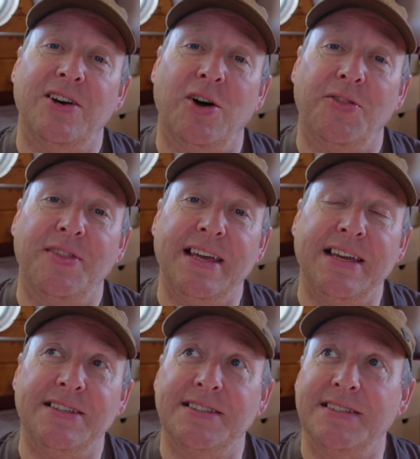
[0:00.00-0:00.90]
on
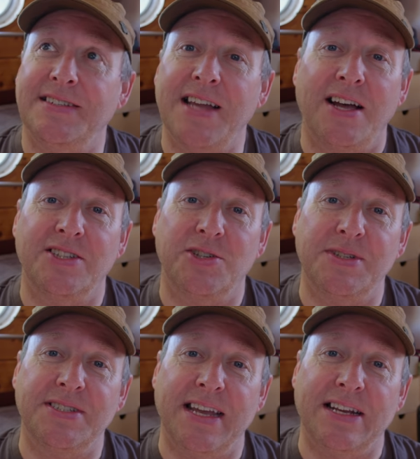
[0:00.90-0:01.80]
these nutters who were
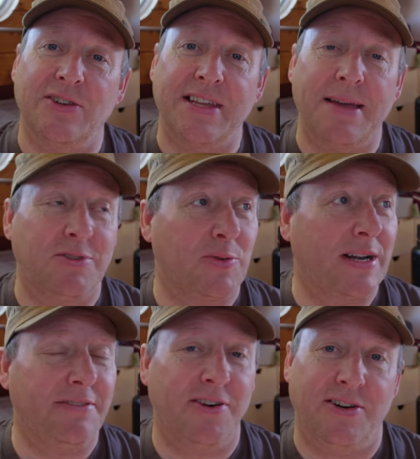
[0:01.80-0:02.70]
sitting on the
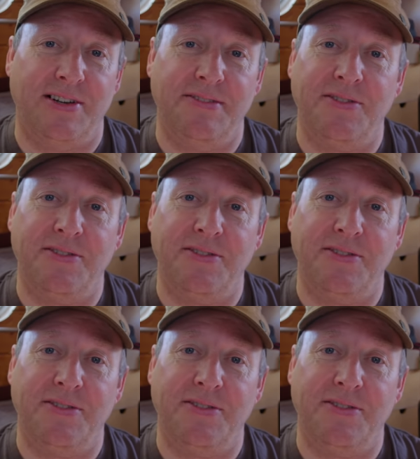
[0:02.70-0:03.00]
M25.